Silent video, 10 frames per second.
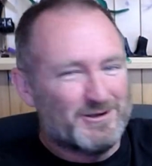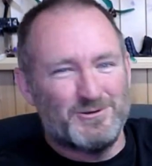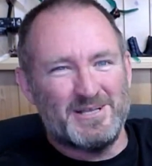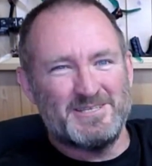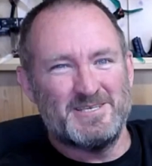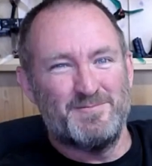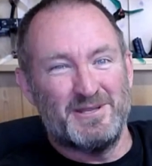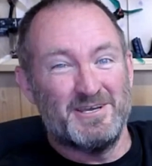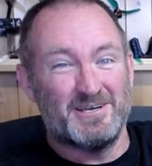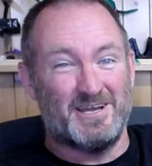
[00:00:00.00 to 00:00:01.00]
quite
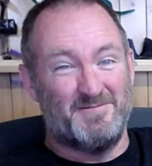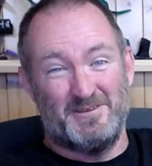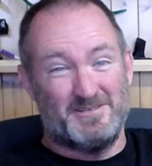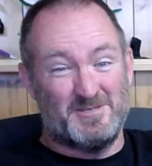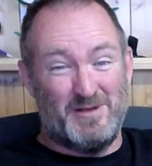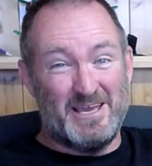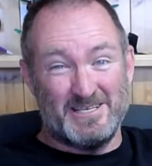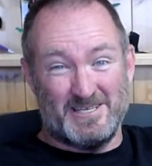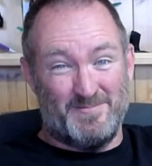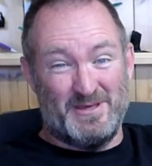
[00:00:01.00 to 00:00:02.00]
simply, you're displaying
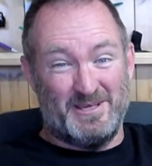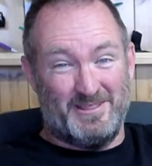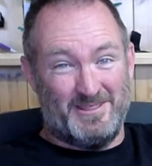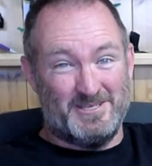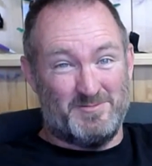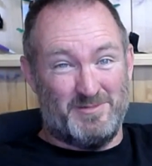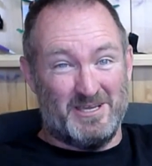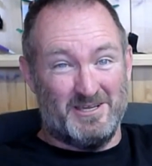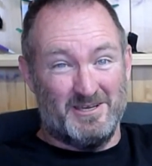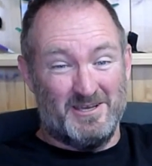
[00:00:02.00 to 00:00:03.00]
something this
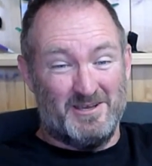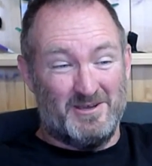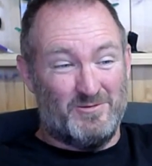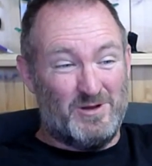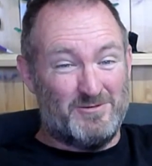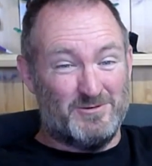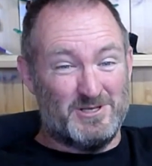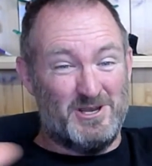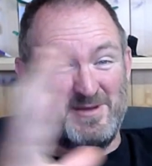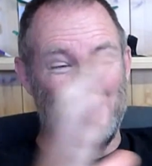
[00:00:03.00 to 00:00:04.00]
big when it was
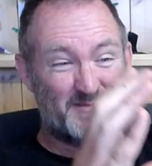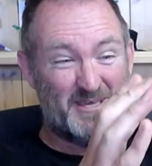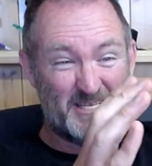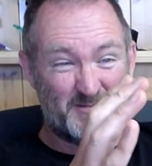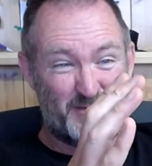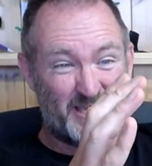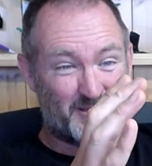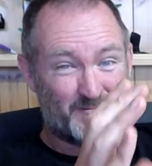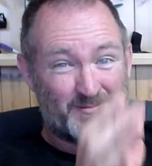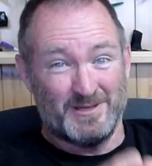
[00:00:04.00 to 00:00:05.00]
only meant to be this big.
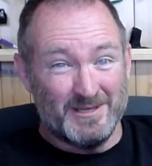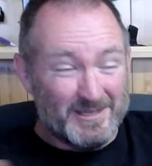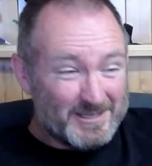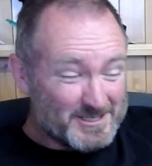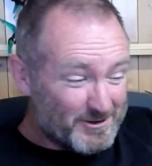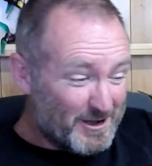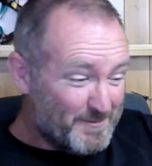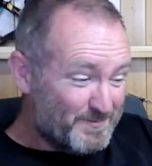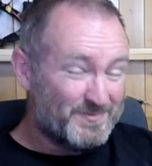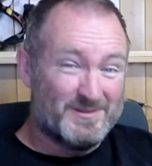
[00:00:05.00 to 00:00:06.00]

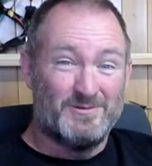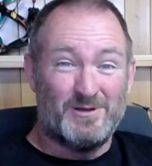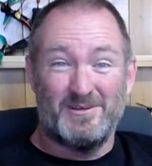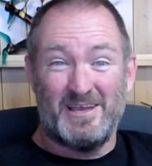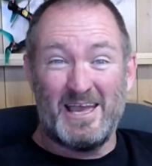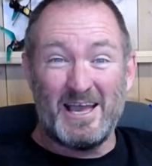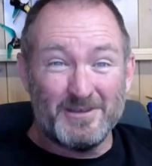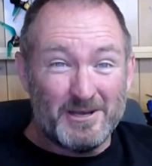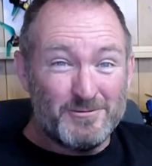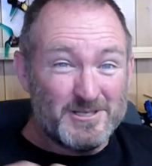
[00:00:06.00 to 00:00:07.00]
So, how
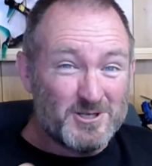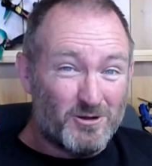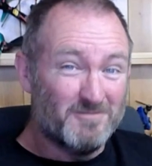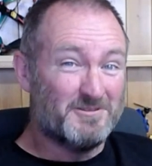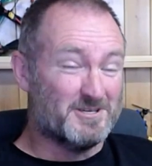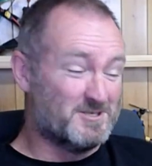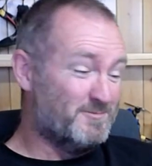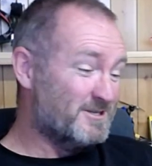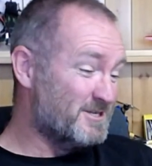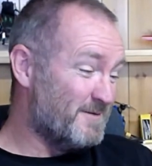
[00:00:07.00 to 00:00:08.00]
can we solve this?
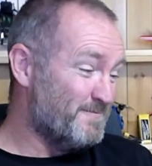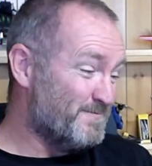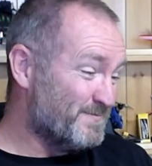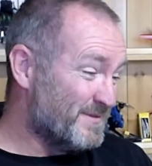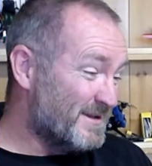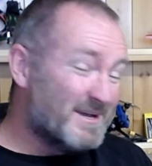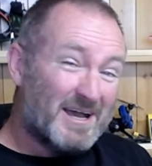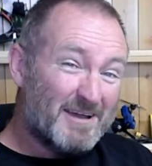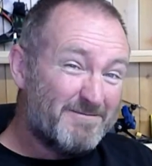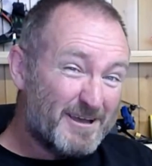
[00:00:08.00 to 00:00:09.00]
But
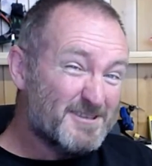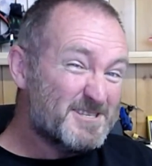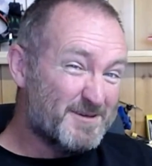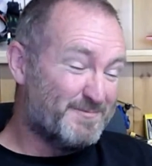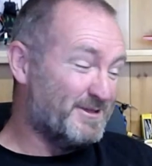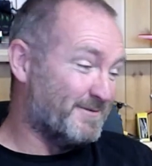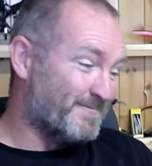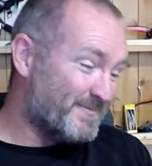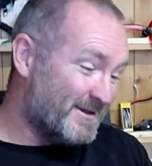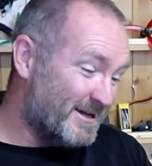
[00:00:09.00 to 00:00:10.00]
I found something,
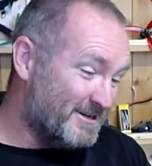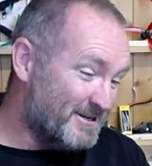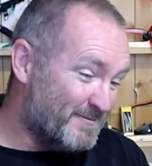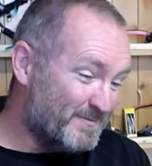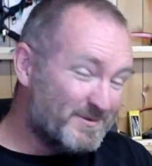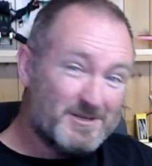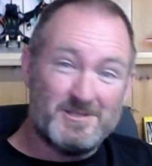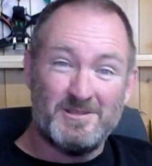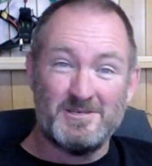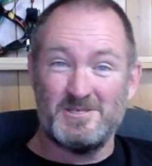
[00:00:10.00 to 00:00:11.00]
and
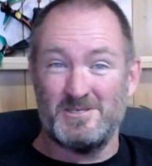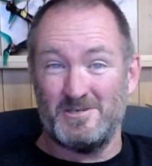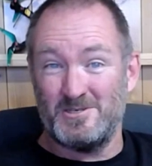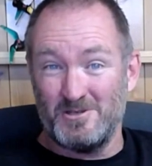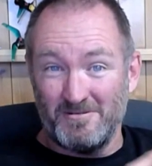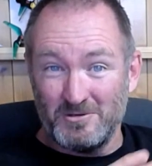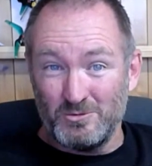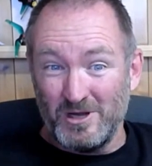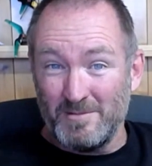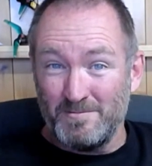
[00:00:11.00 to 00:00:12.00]
this
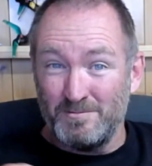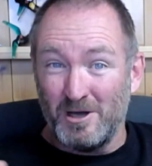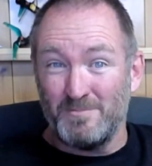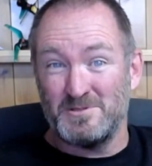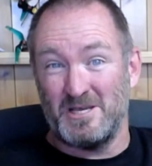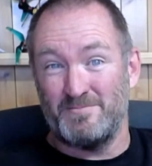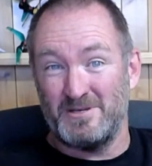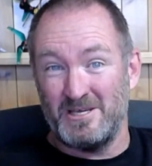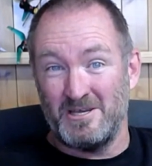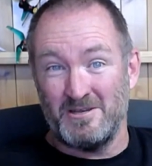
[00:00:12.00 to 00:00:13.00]
software popped
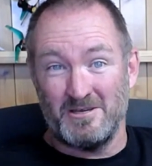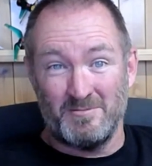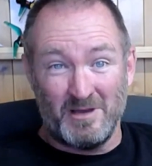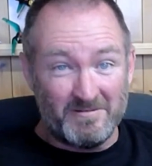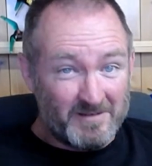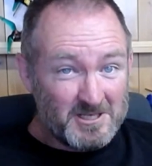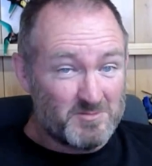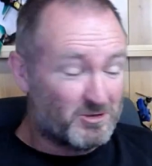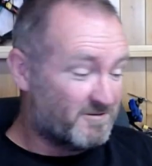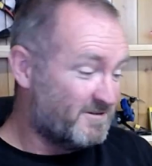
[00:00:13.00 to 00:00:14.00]
up in my
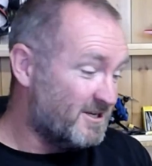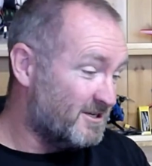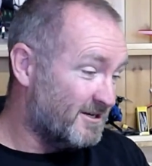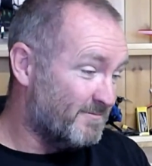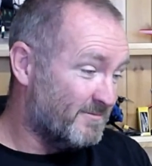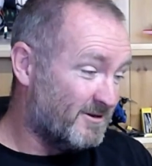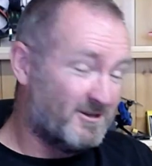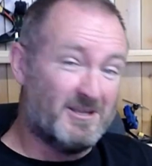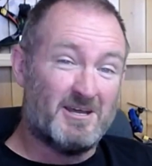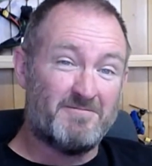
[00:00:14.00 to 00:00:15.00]
Facebook feed,
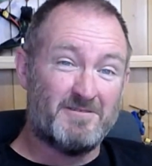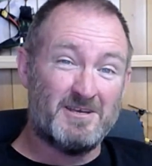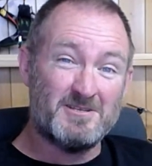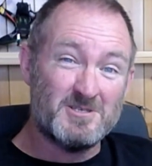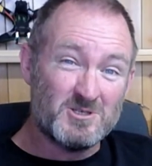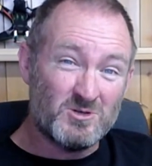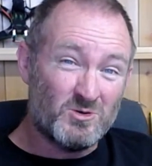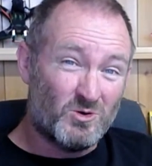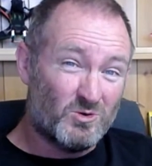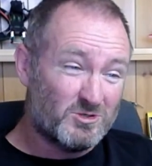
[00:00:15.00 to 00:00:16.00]
oddly enough, and it is
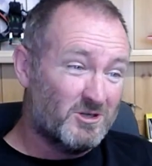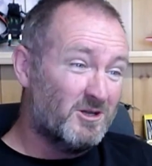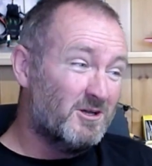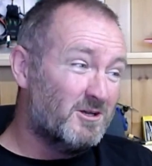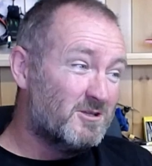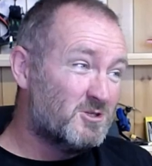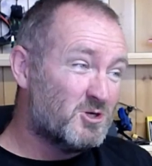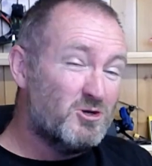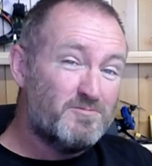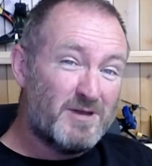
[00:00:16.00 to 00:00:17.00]
called
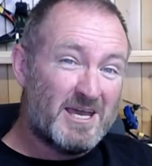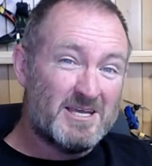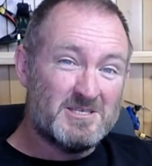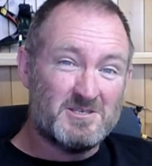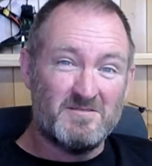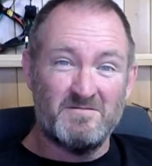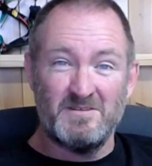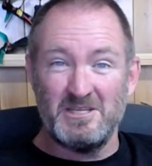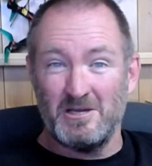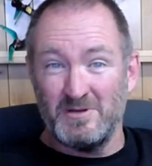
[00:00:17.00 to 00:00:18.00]
Topaz
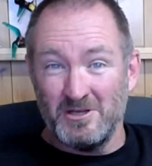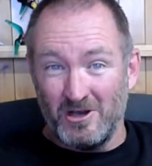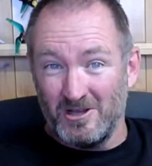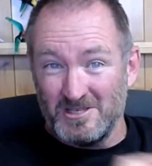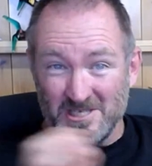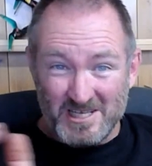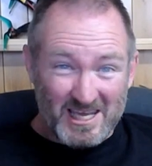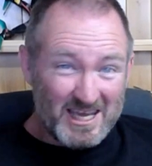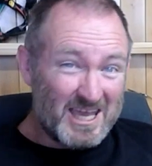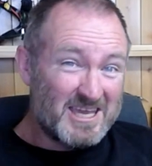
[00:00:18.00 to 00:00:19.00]
Video Enhance
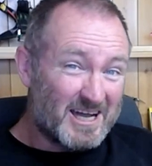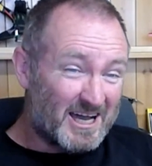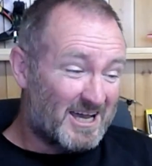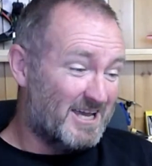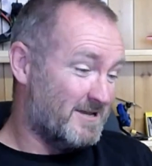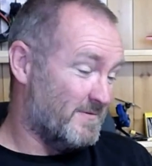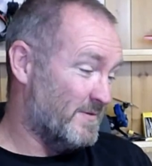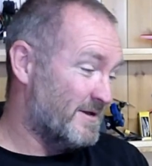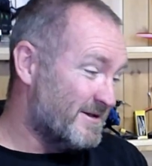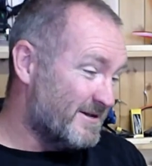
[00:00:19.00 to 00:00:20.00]
AI.
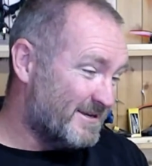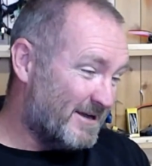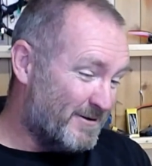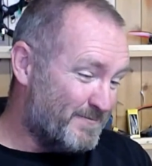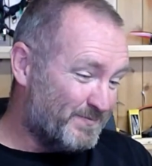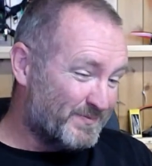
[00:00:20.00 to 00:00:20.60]
Now,